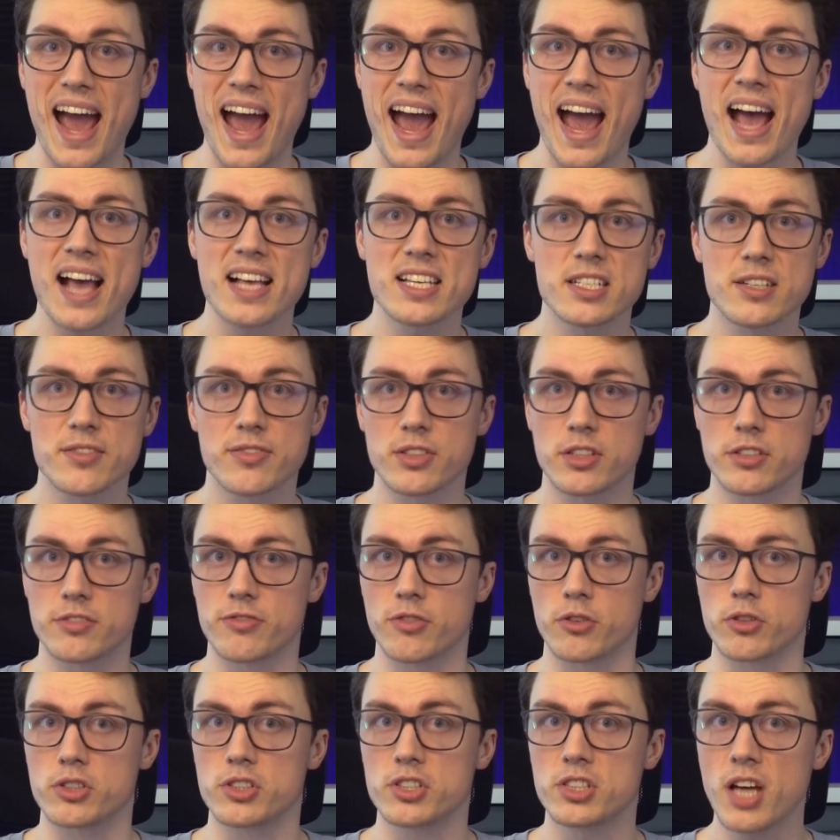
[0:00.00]
ask for the
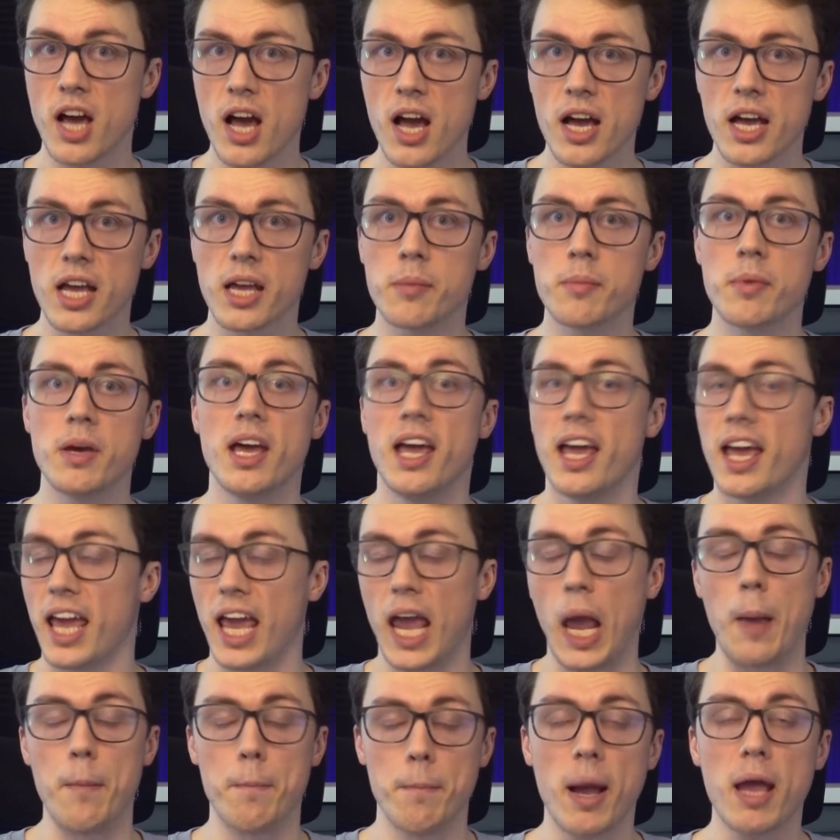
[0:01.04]
first time,
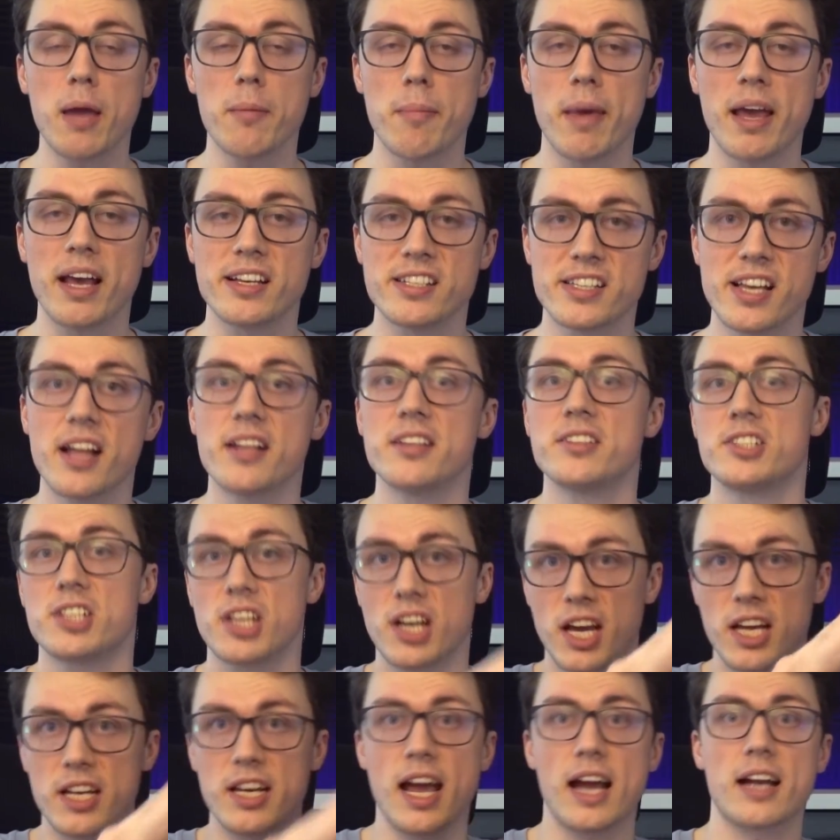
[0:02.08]
it might make sense to
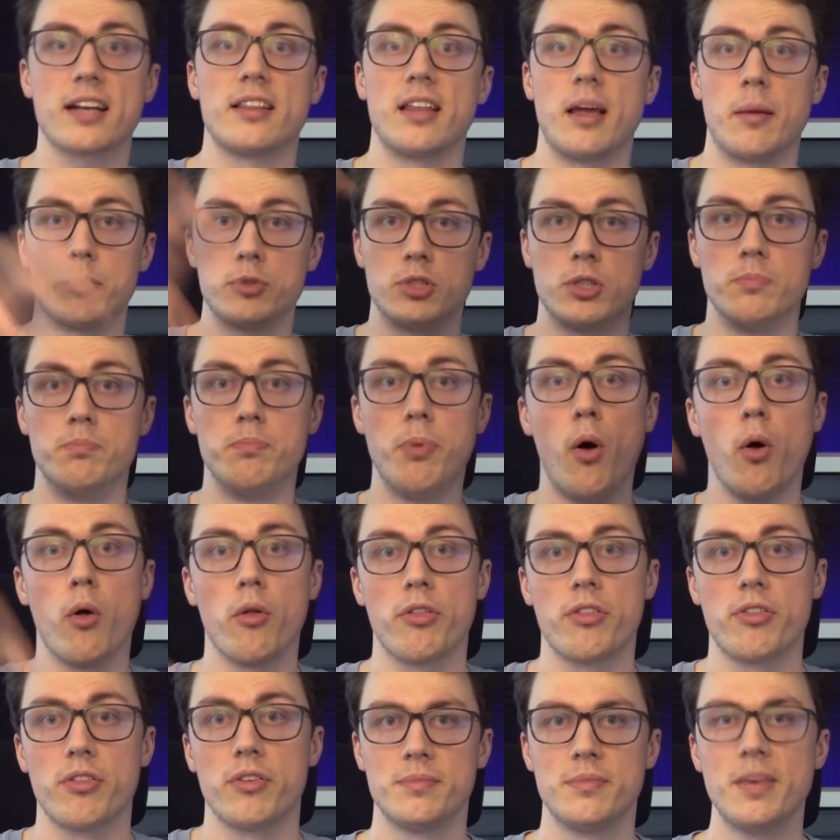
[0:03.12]
connect them to
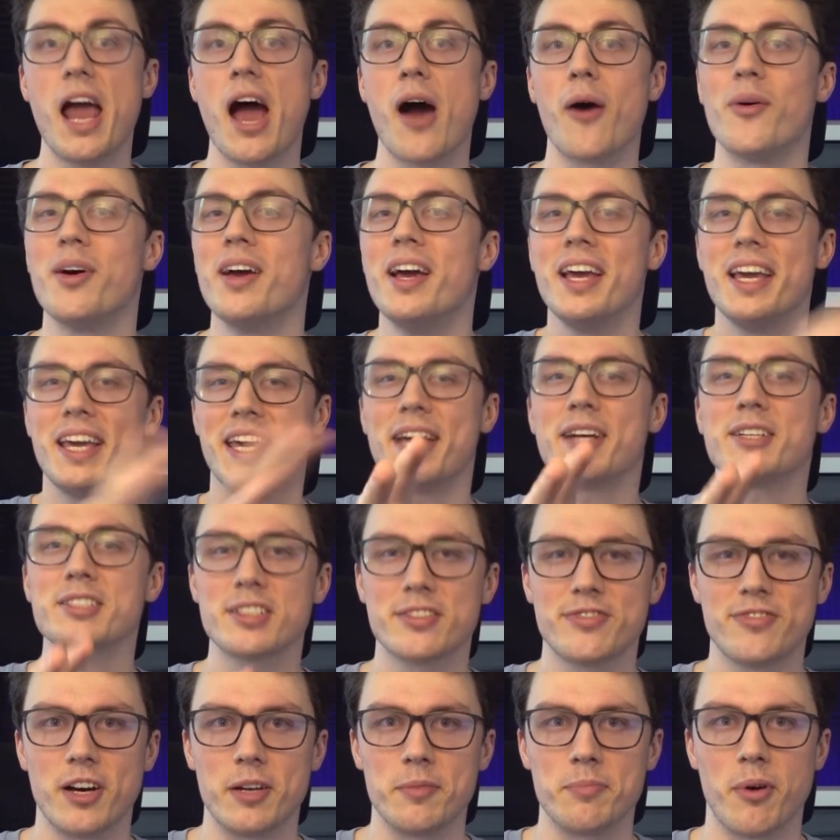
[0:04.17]
both. Now, here's a
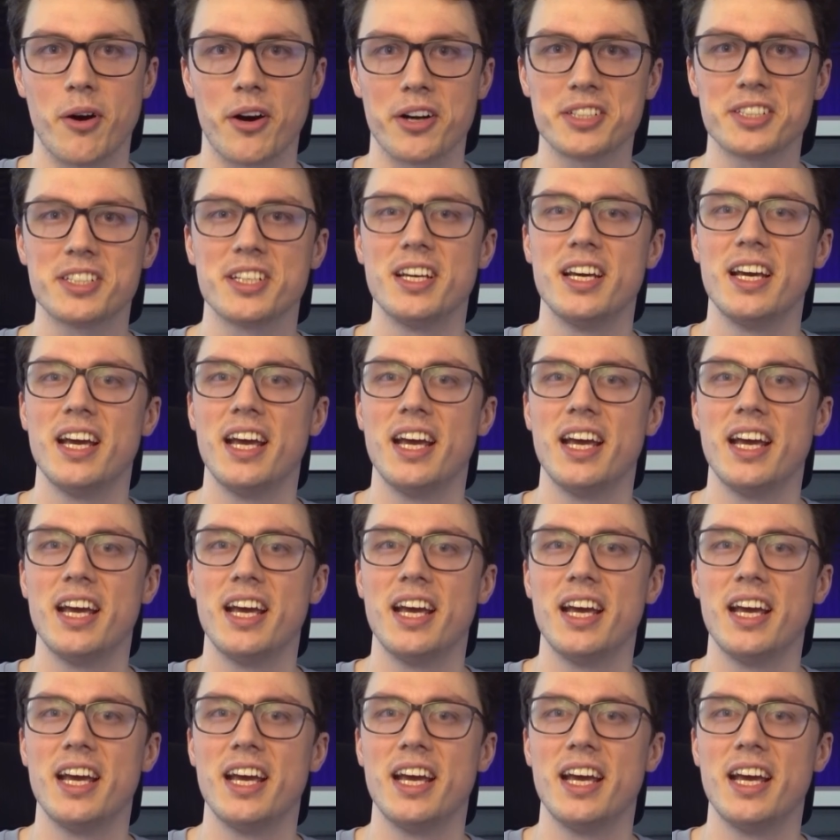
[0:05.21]
fun part.